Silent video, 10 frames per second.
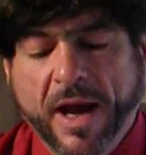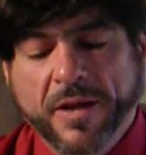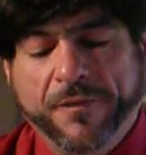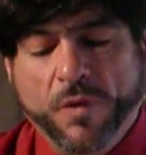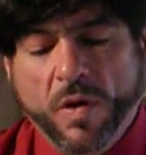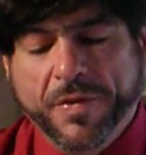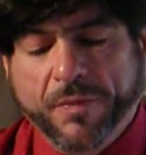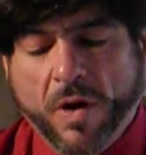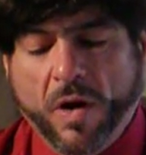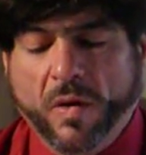And the fourth
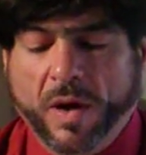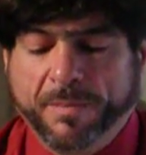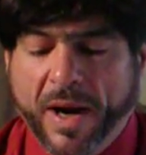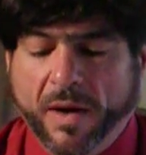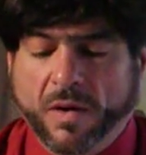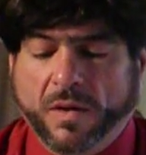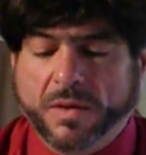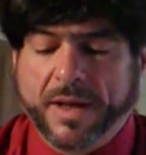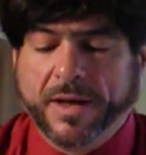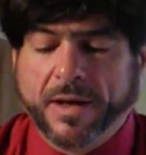row, a
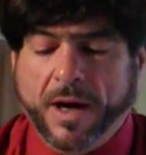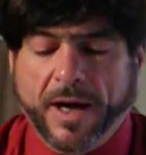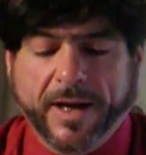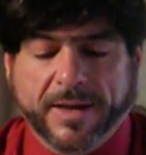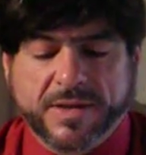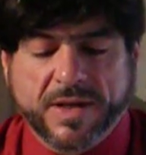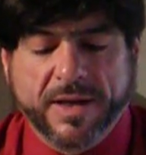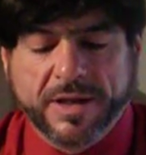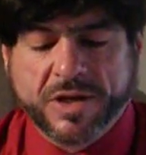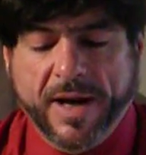beryl, and an onyx,
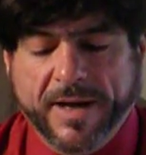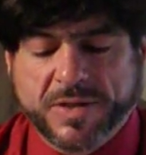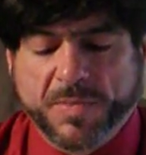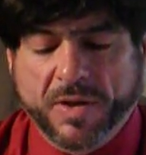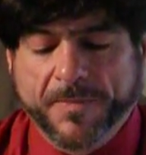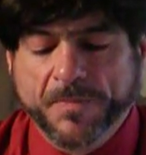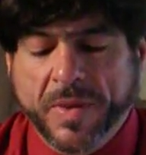and a jasper.